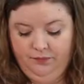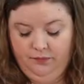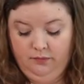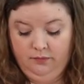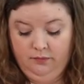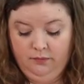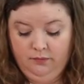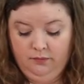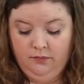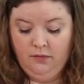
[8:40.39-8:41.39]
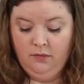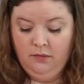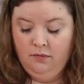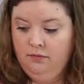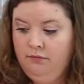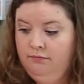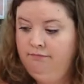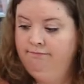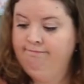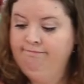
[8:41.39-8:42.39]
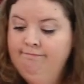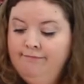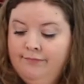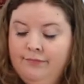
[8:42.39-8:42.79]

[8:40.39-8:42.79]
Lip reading: (no one is talking)